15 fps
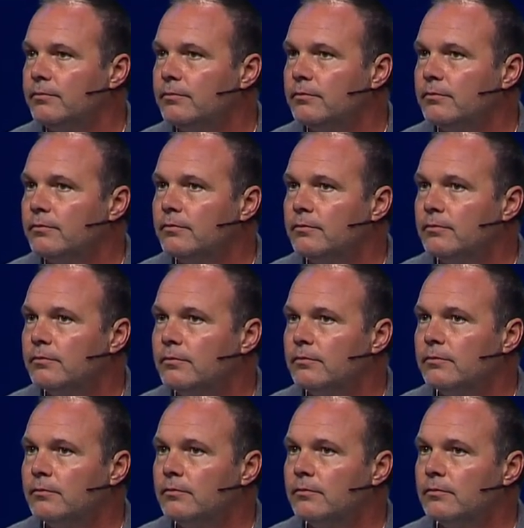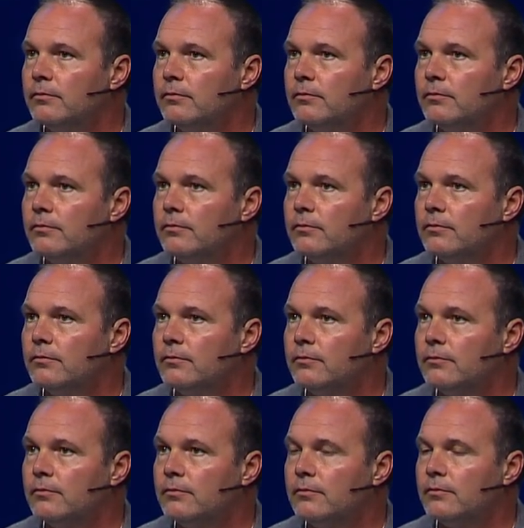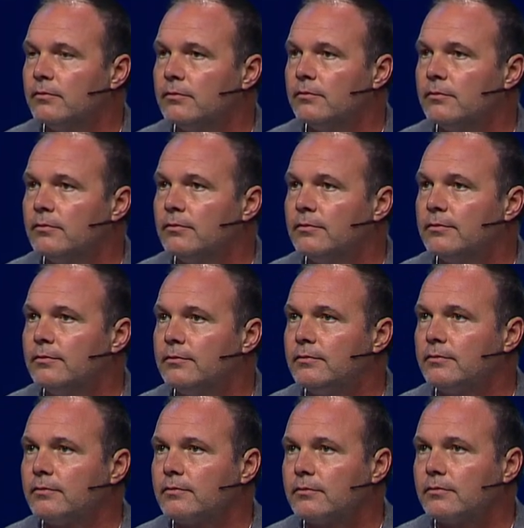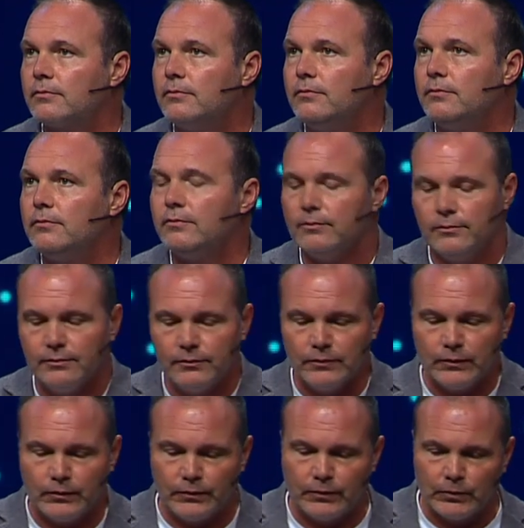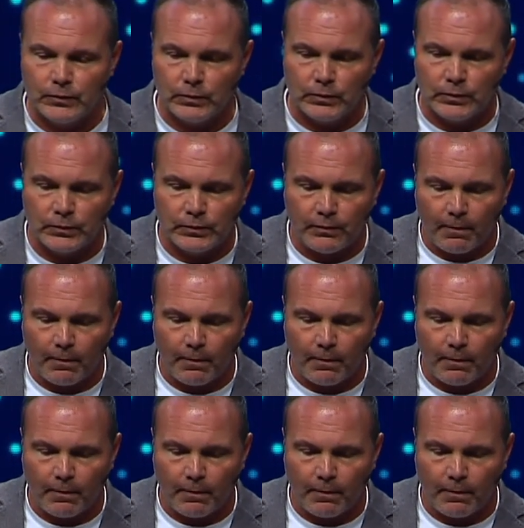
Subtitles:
Nothing is said.